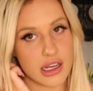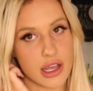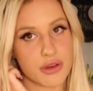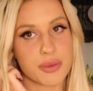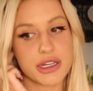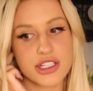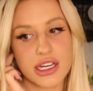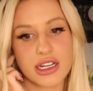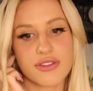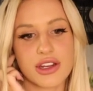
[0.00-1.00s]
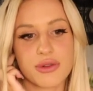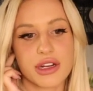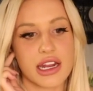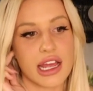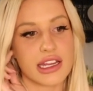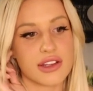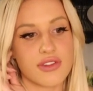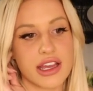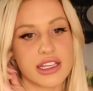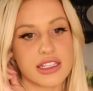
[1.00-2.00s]
I would appreciate it if anyone had any
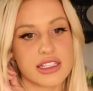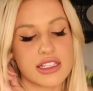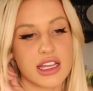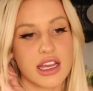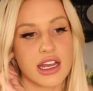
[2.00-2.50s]
advice.